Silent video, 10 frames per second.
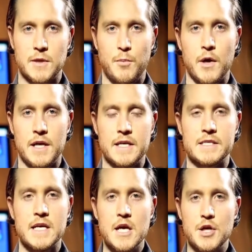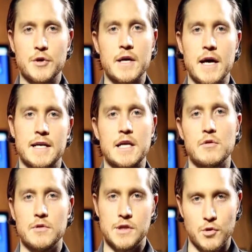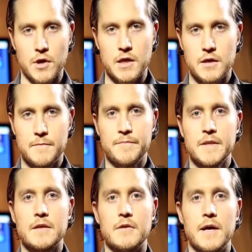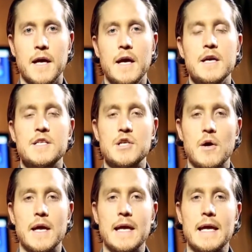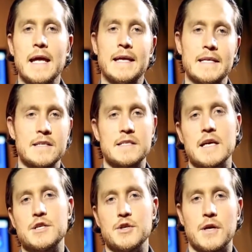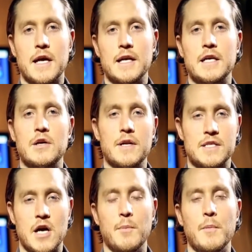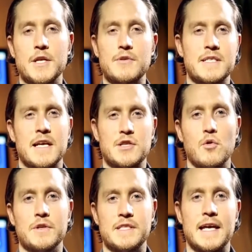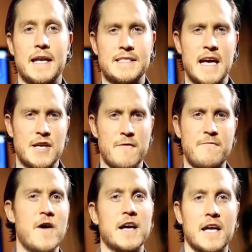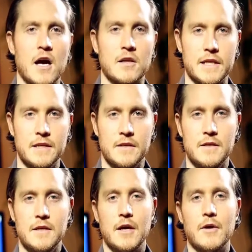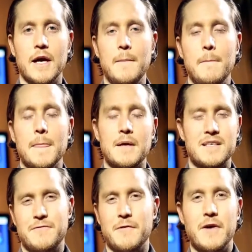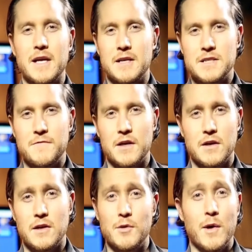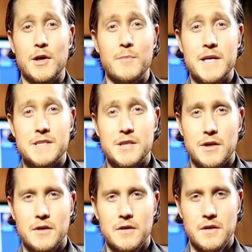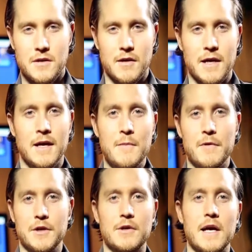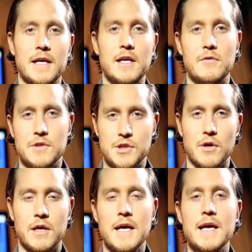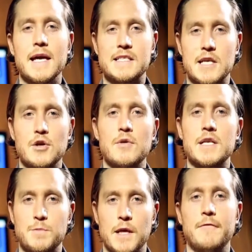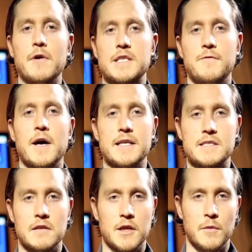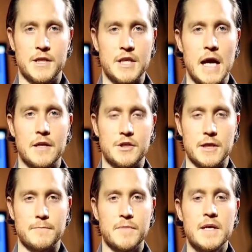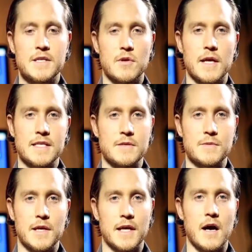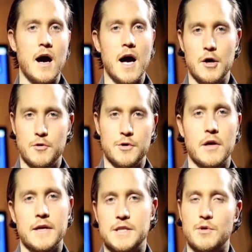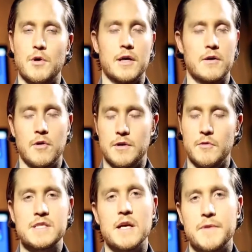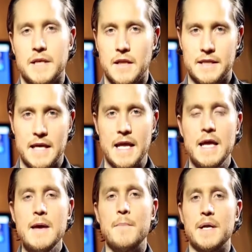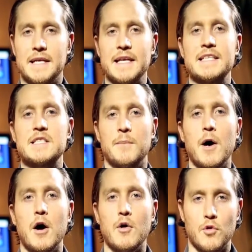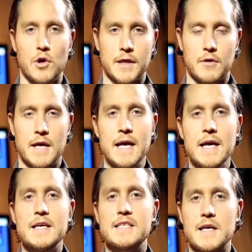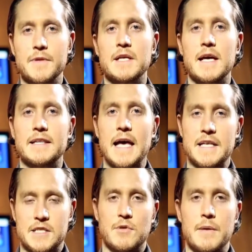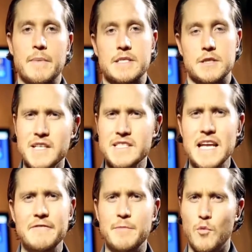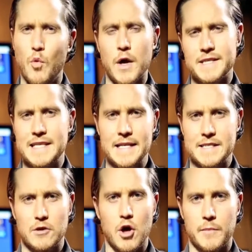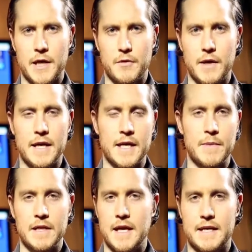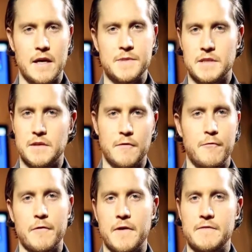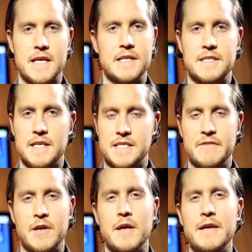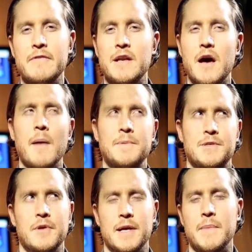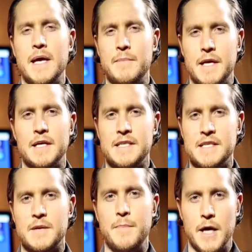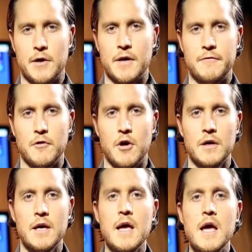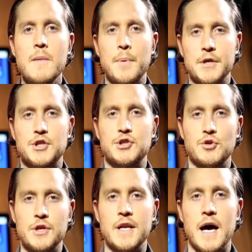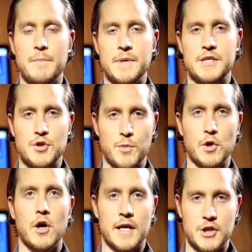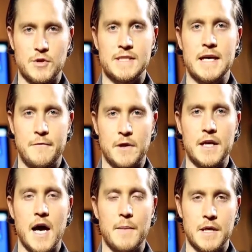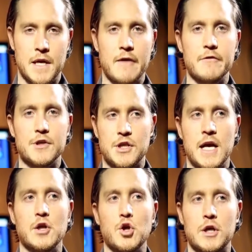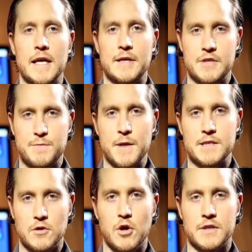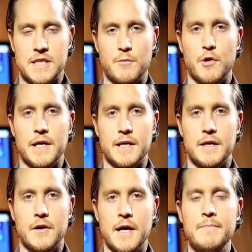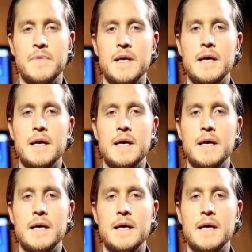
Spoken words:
the point is, you're kind of cute, dork, right? So it gets the attention, you're kind of cute, it's complimentary, it's not total dickhead, it's not you're fucking ugly, right? Because if she's fucking ugly, why are you messaging her? Right? But you're kind of cute, dork. It's cute, it's playful, it's fun, it's a little bit challenging. So a lot of times you'll be like, haha, who are you calling a dork, or something like that. But it gets the ball rolling, okay? Something like that is a great message. It doesn't have to be one sentence long, by the way. It can be like up to 4 or 5 sentences, even up to like maybe a decent paragraph long, but should not be super long. It should definitely not be a novel. It should not look like you spent a long time writing it, all right?